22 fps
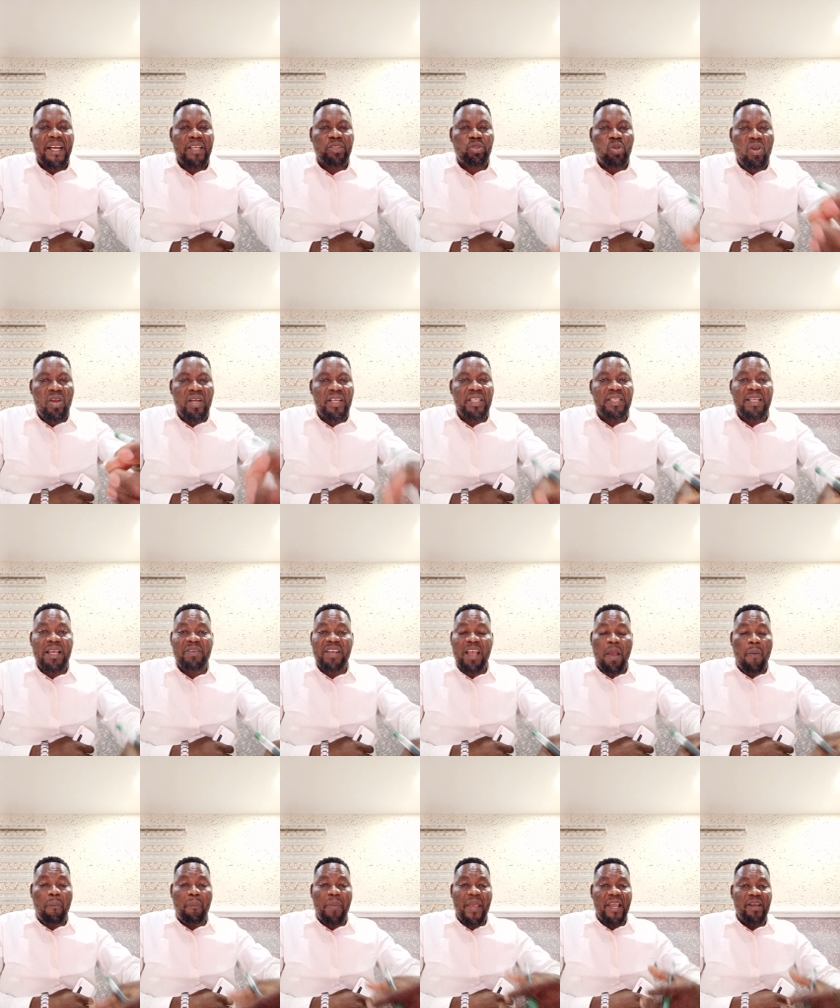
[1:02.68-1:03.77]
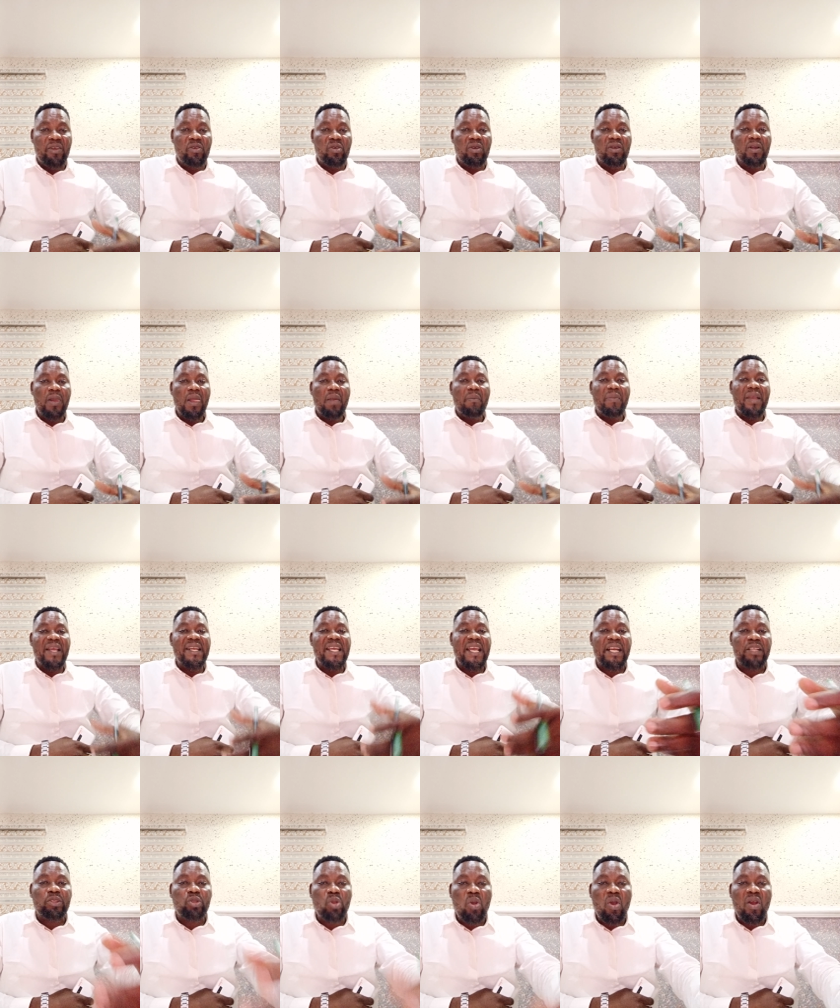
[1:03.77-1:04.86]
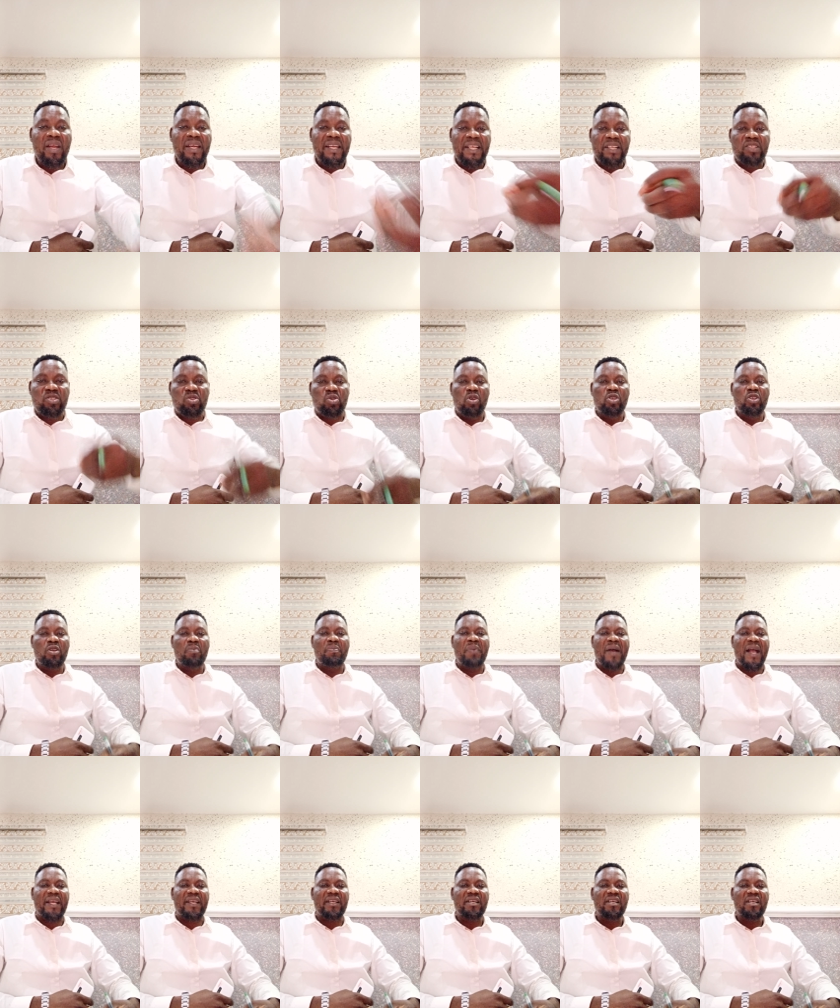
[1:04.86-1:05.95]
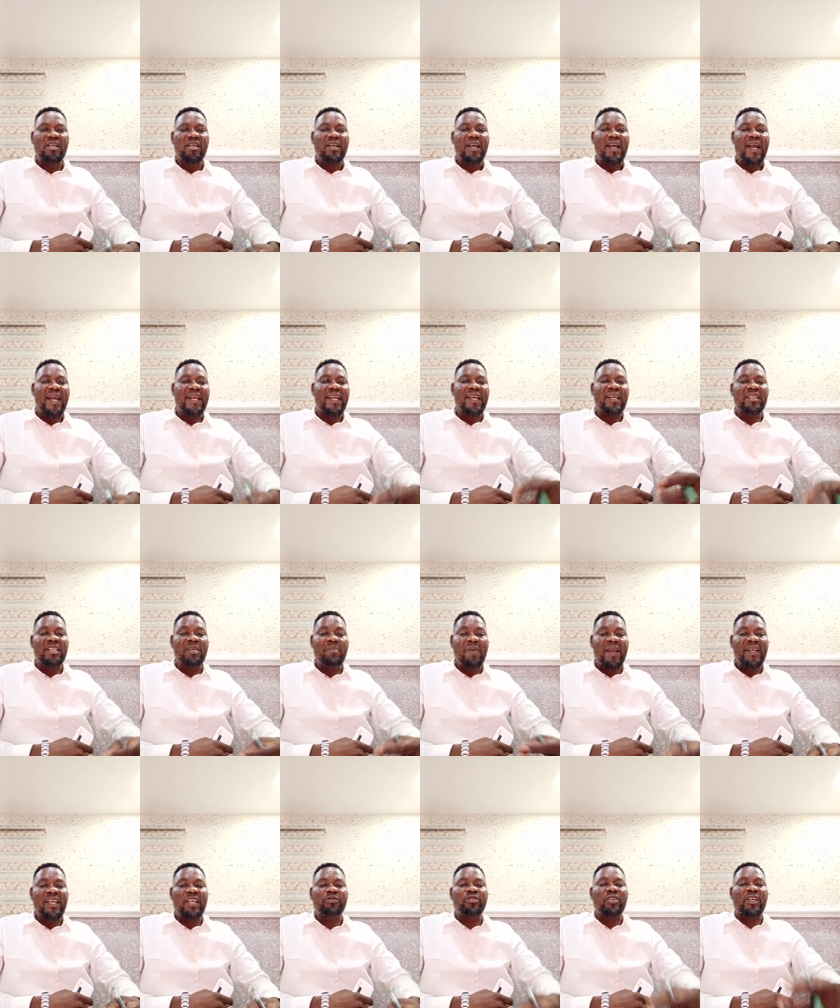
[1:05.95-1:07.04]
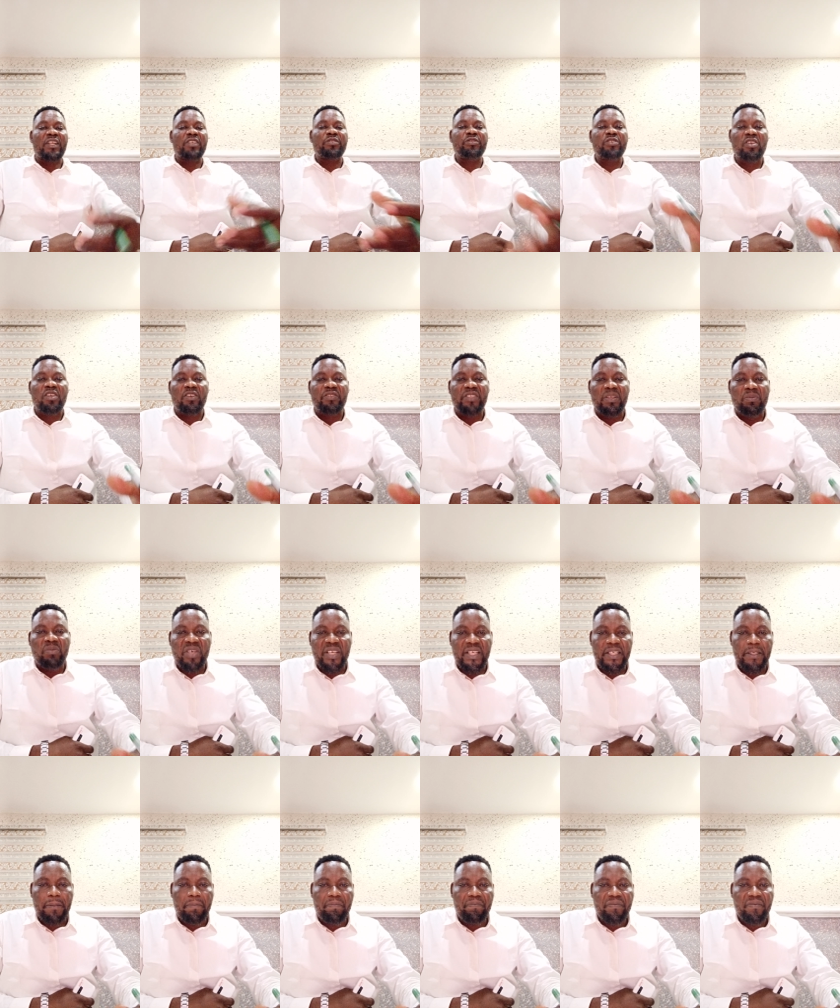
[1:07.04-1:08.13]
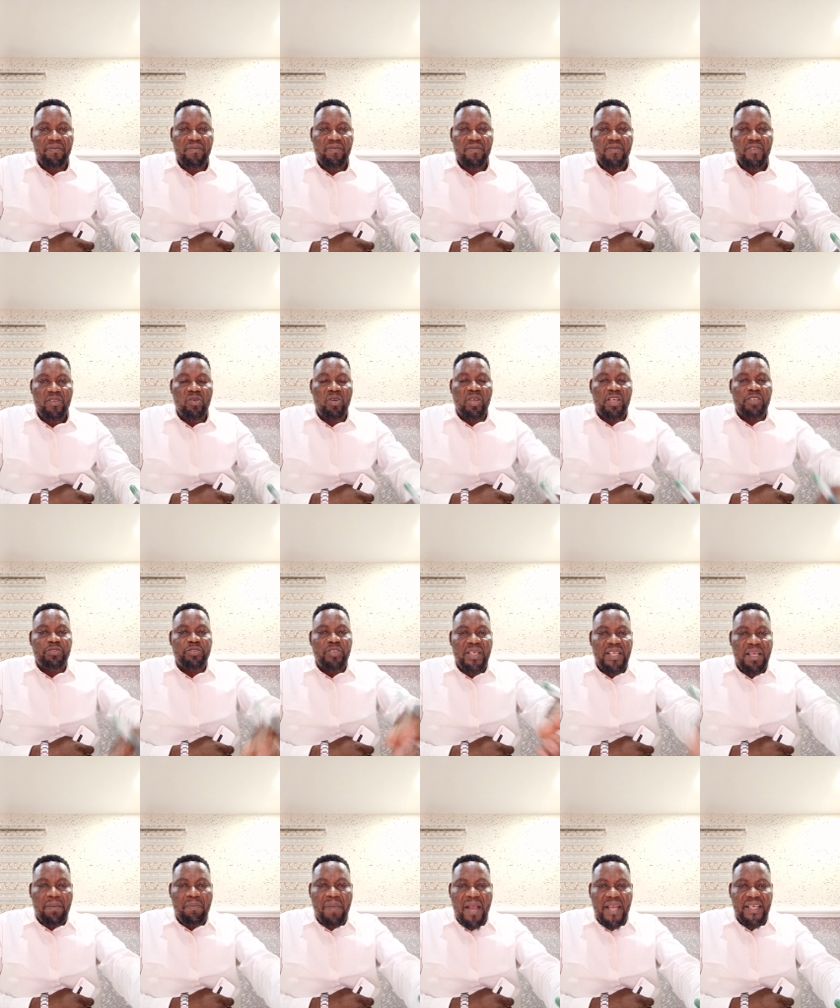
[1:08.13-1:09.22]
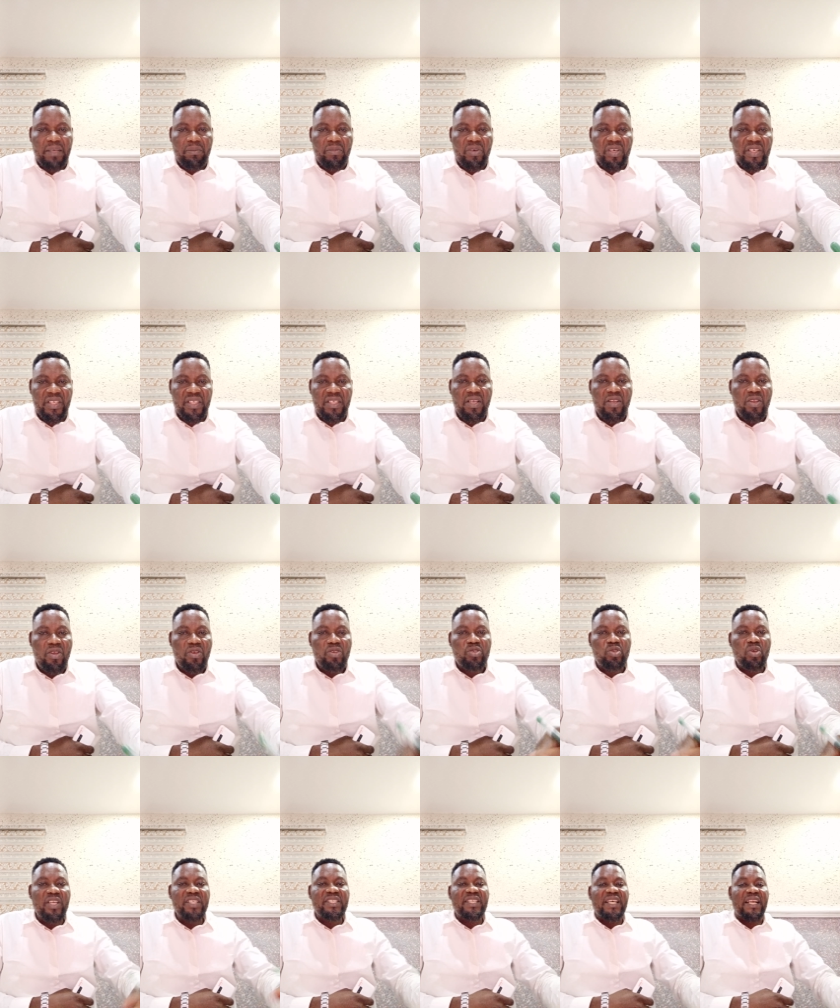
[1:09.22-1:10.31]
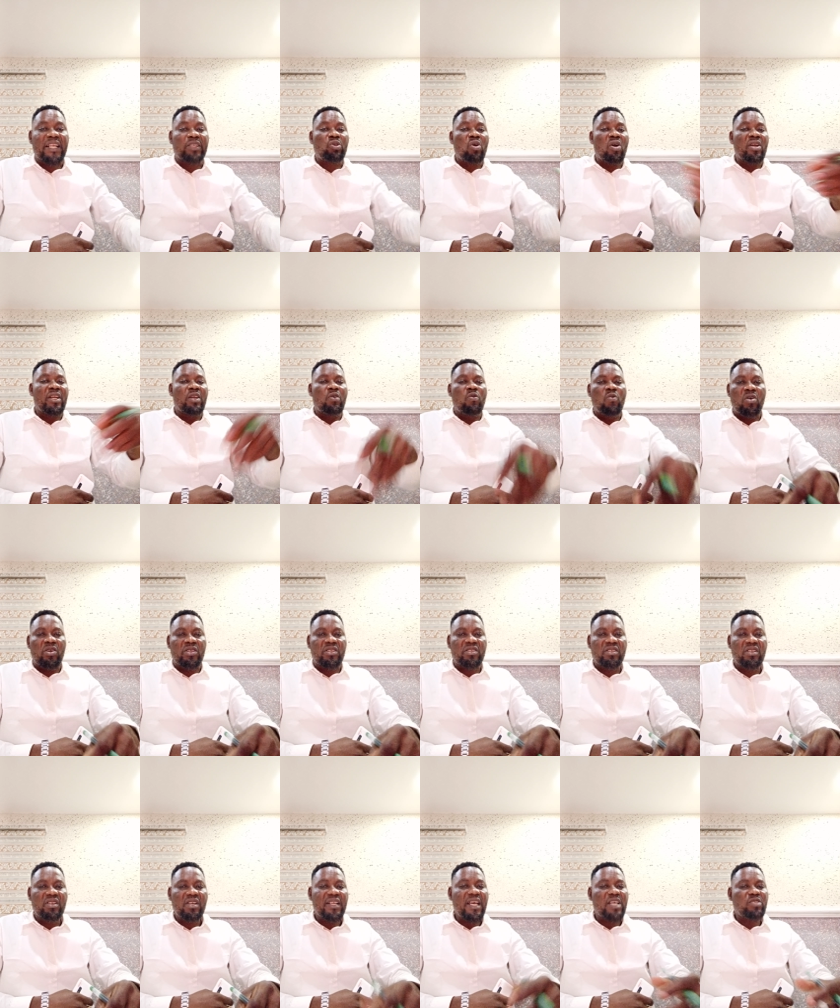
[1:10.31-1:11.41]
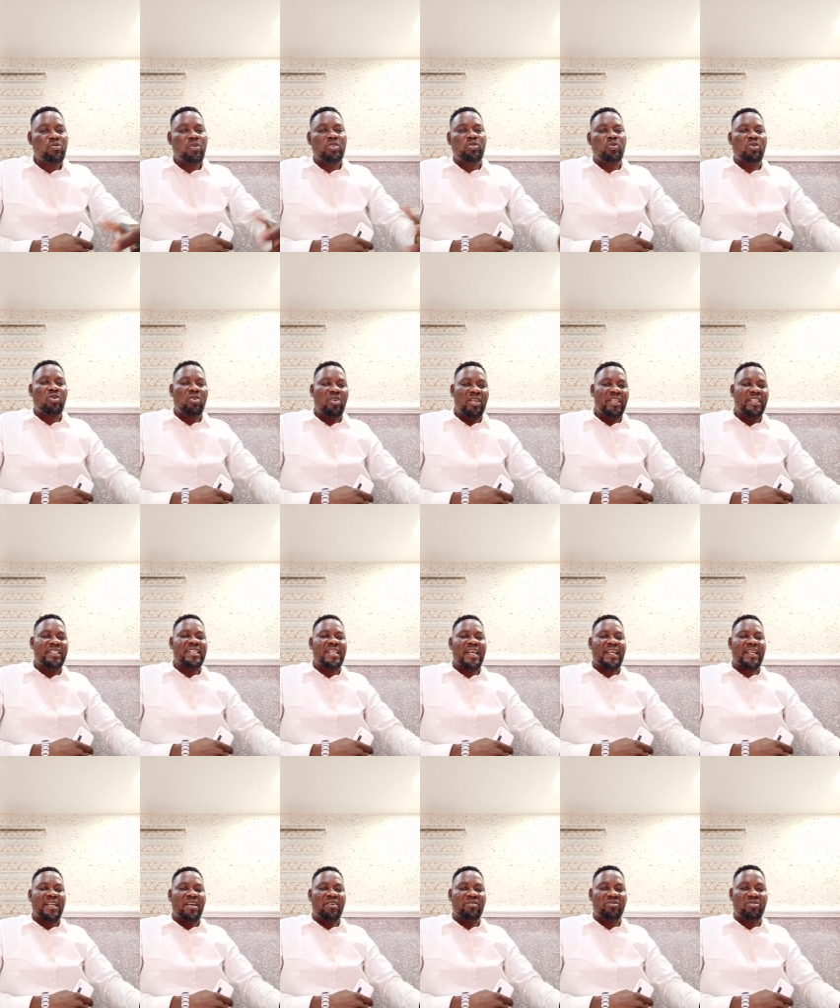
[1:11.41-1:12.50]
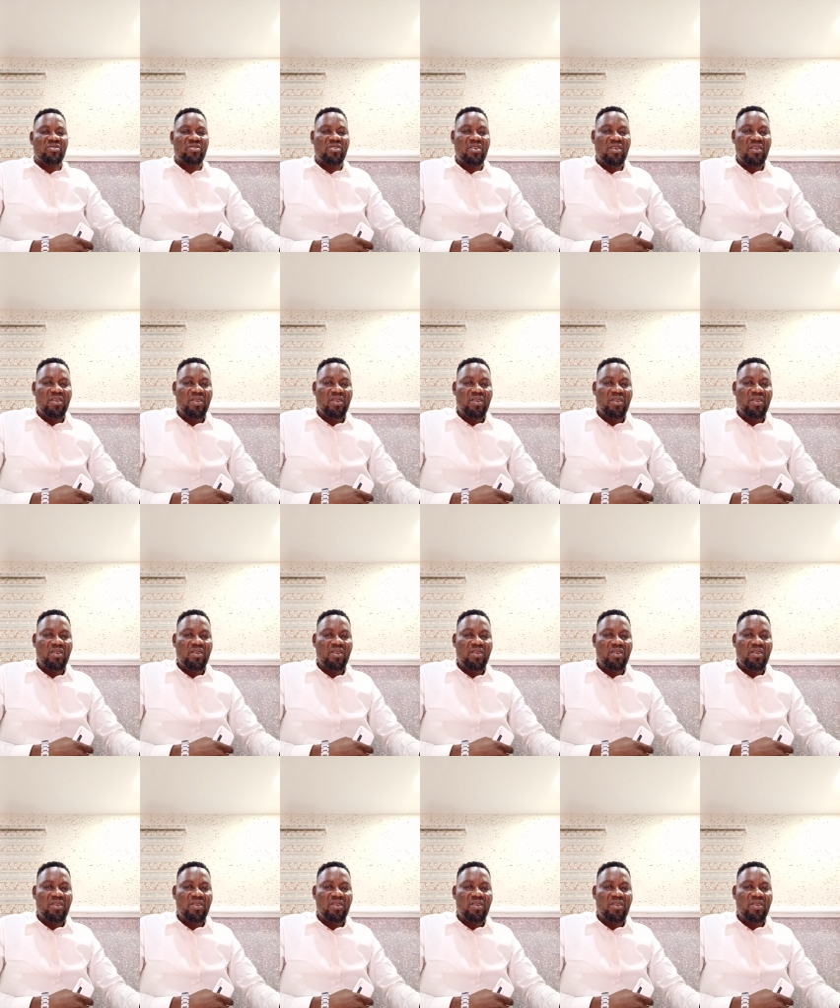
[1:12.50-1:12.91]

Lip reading: returned it, they are paid you, but they returned it to you back and demanded for refund of the money. You refund them back the money. So it's a return inward. That's what we call it in accounts.